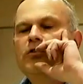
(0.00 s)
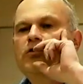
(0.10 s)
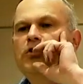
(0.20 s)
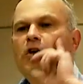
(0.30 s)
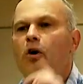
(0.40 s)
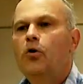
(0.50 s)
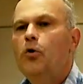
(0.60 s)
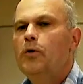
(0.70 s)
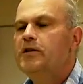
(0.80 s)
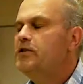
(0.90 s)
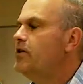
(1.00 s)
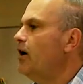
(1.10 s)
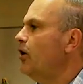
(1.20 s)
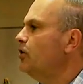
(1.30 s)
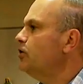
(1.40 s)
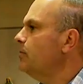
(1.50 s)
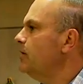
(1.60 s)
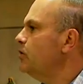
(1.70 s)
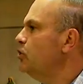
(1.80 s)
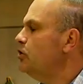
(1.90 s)
Do you know who is the
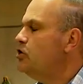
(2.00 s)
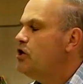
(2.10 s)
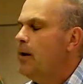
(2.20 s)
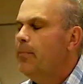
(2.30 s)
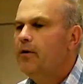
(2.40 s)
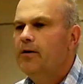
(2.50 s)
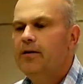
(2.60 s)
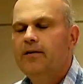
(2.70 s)
ultimate good shepherd?